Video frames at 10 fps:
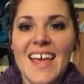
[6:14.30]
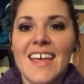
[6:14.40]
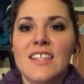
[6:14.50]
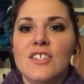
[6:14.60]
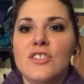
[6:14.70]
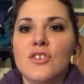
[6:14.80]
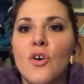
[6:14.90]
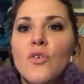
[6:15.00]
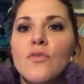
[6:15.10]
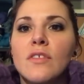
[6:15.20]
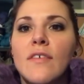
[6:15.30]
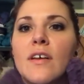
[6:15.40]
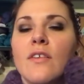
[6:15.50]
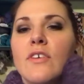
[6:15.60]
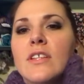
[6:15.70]
It's so fluffy.
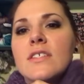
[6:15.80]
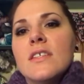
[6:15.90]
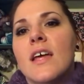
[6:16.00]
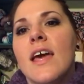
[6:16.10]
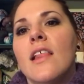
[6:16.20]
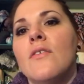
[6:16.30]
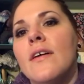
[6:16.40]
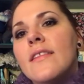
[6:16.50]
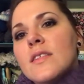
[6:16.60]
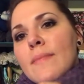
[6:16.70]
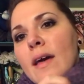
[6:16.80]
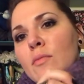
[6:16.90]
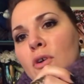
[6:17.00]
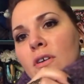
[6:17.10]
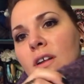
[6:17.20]
I don't know if you can see the halo on this bad
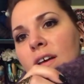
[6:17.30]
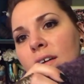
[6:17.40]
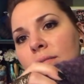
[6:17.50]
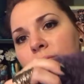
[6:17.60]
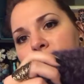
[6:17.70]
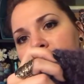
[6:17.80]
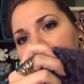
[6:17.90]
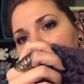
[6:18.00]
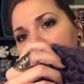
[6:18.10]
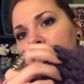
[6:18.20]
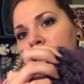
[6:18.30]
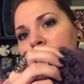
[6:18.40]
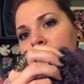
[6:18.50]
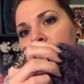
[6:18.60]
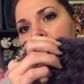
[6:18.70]
boy or not.
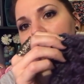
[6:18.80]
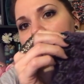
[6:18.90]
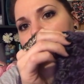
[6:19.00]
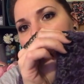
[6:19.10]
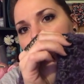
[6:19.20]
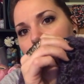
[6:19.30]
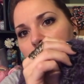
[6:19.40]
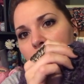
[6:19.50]
Let's see.